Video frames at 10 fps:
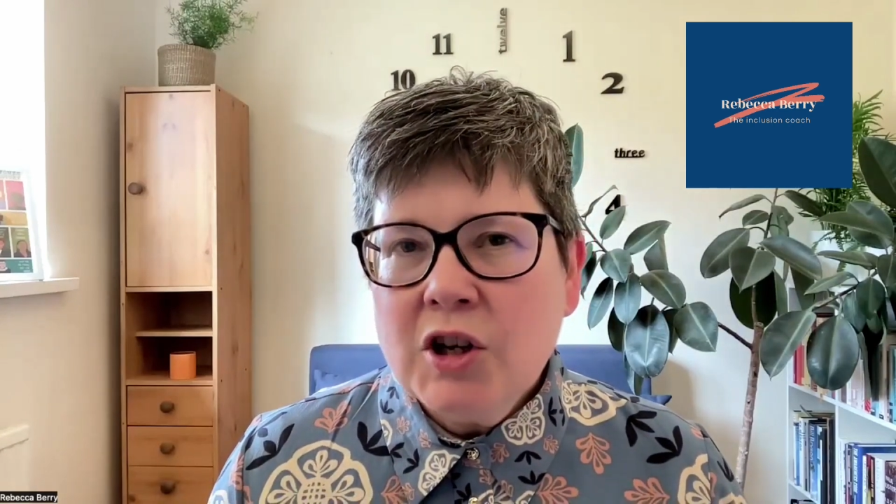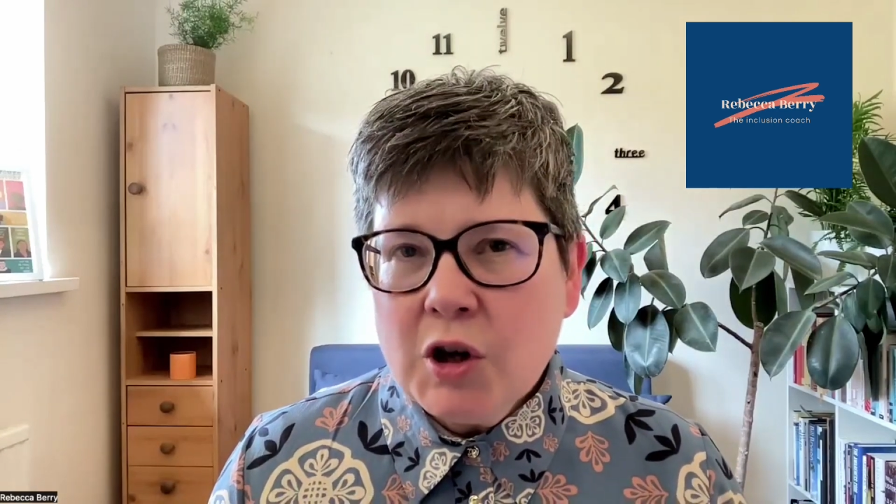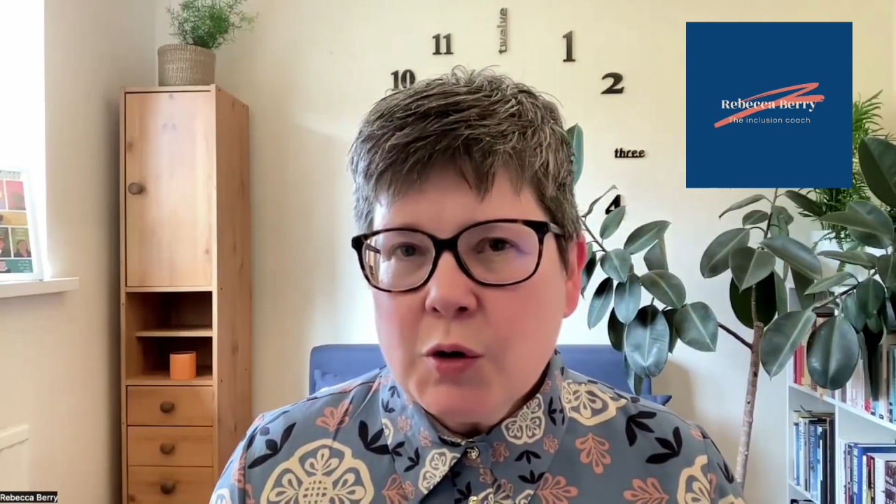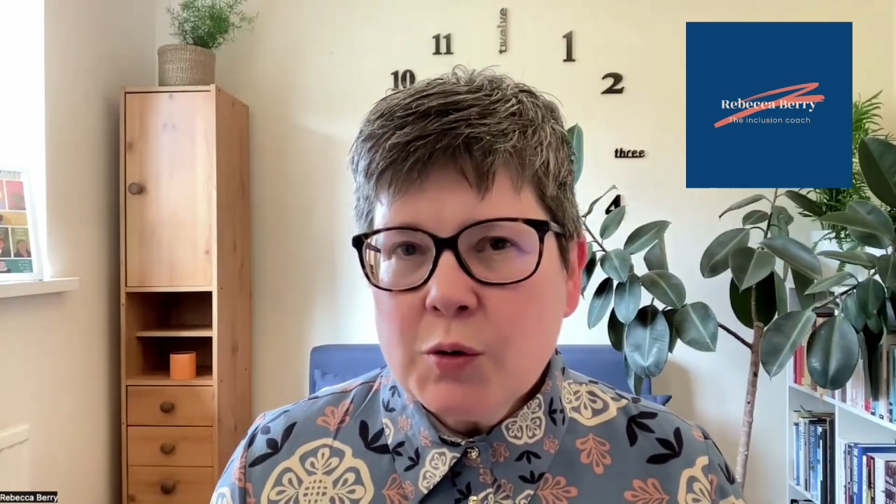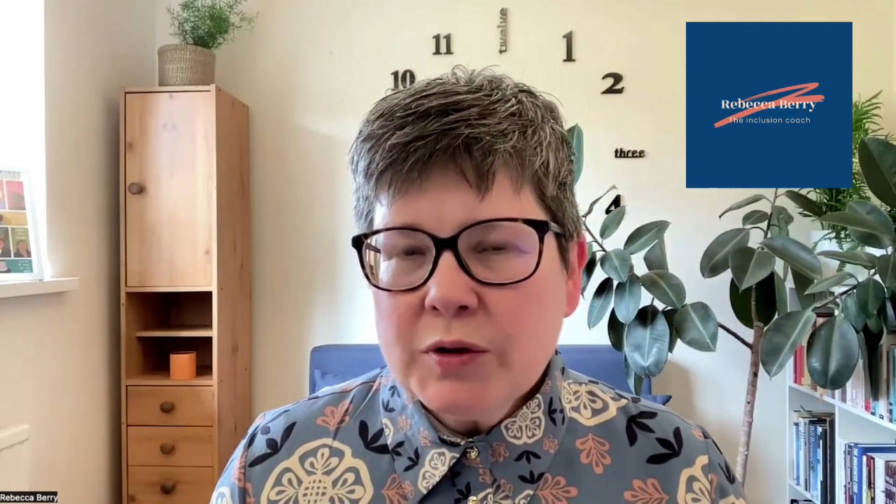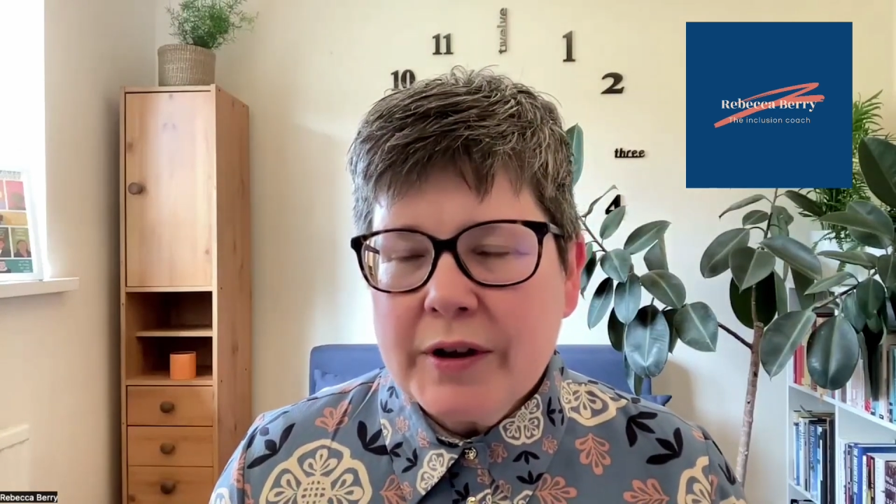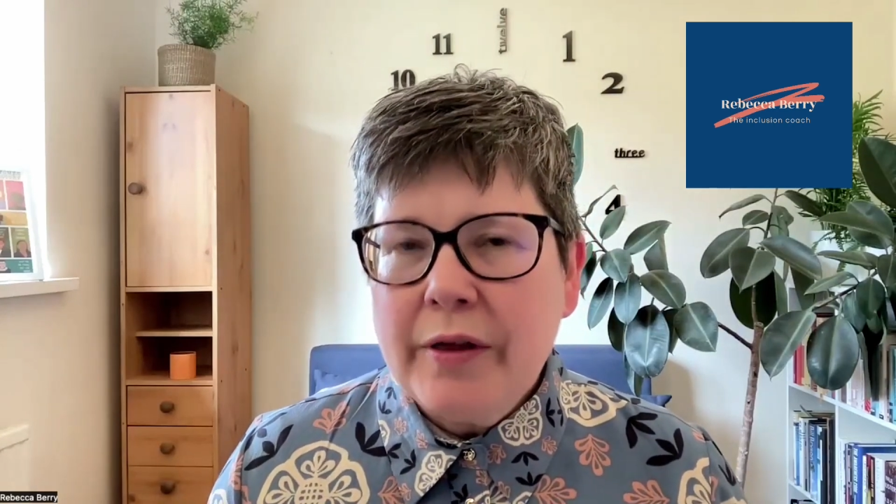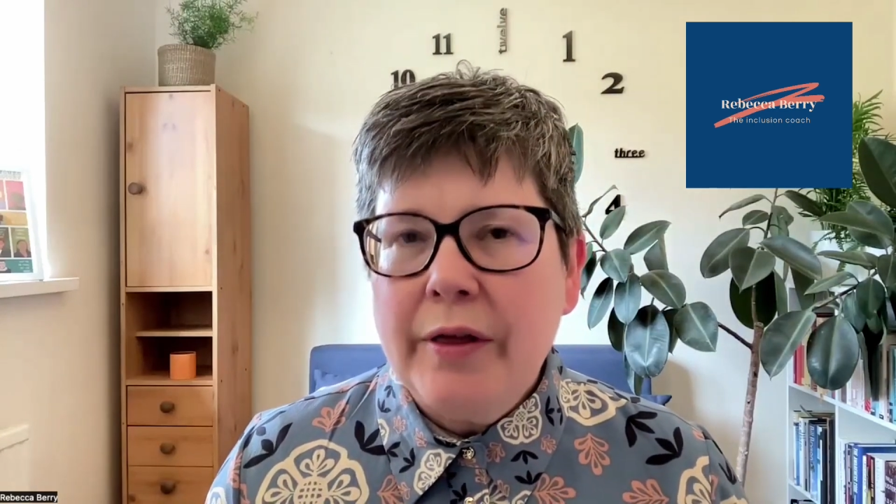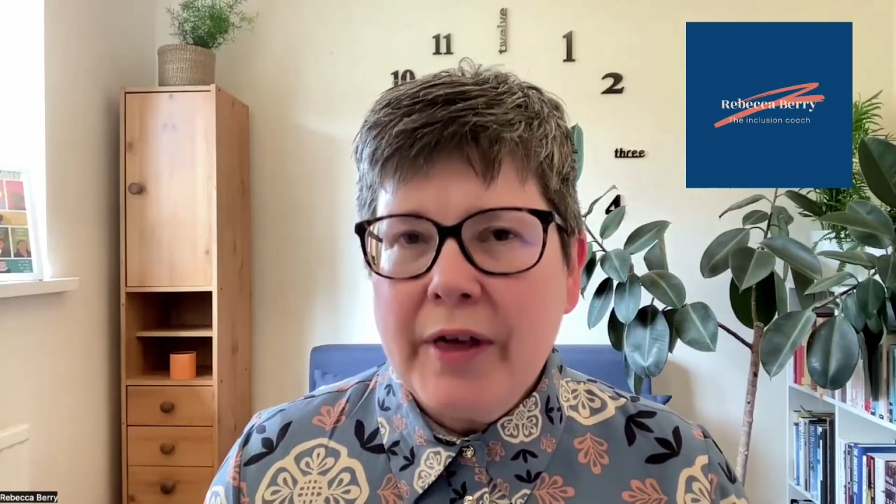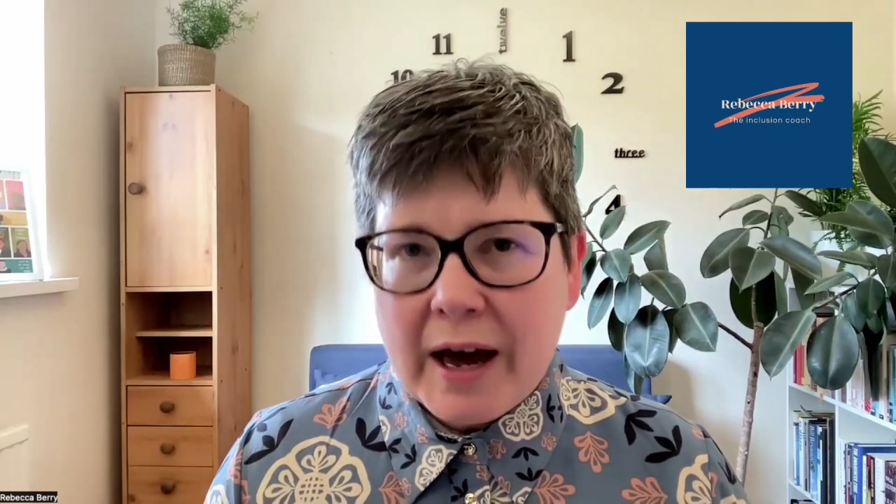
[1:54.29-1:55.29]
Use
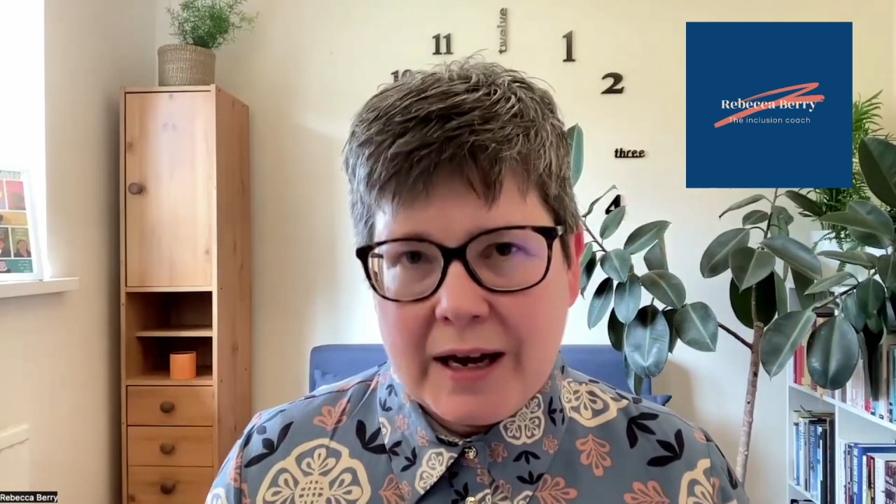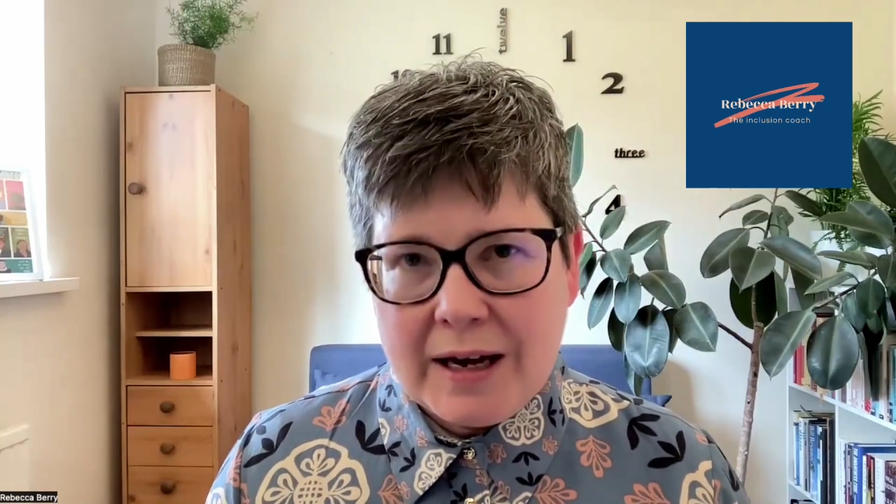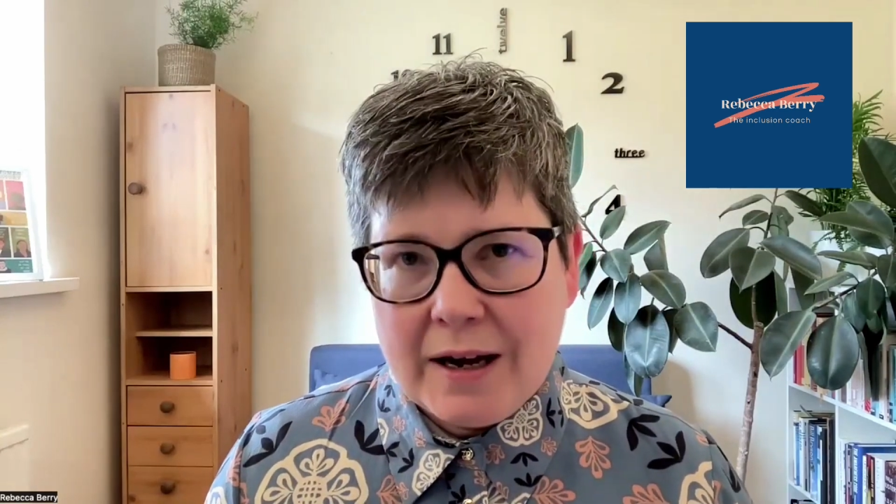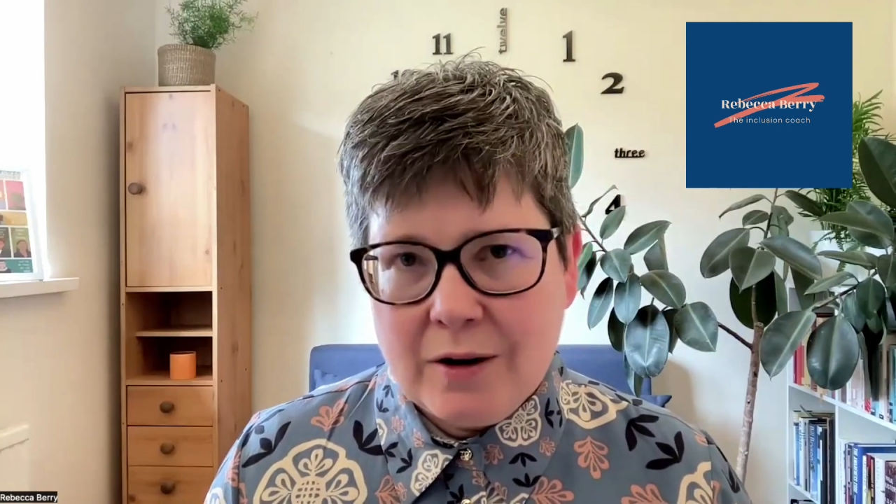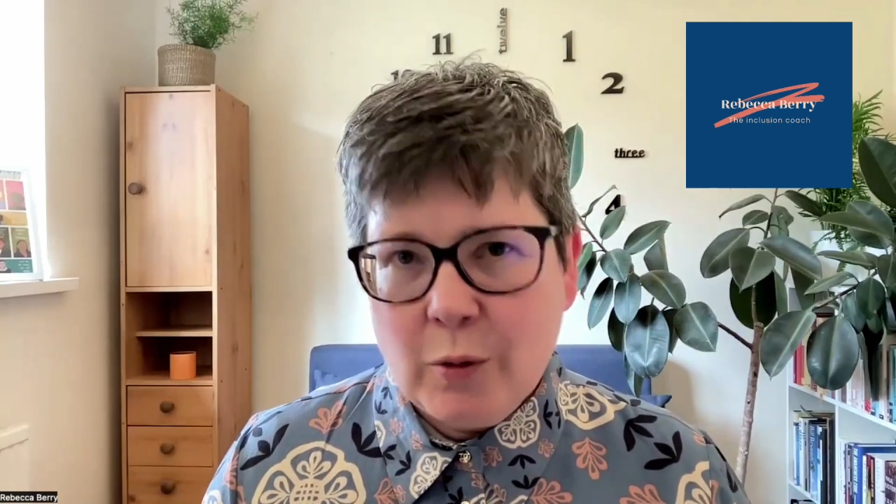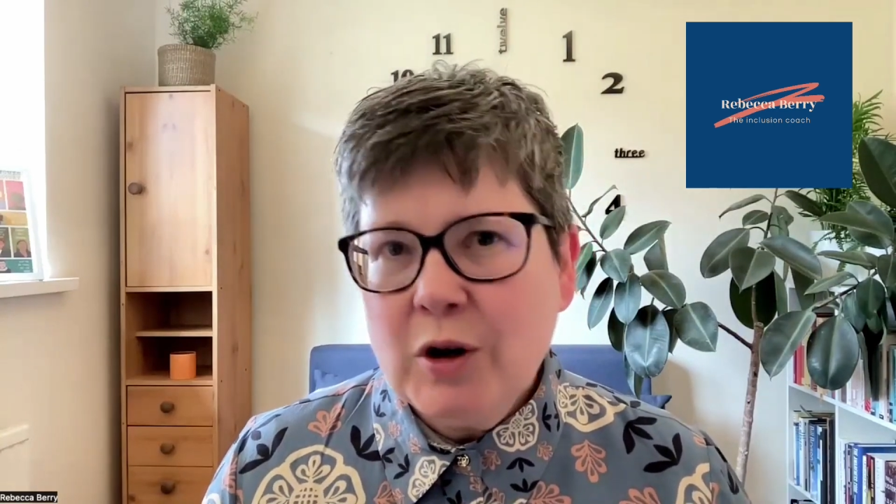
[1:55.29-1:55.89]
they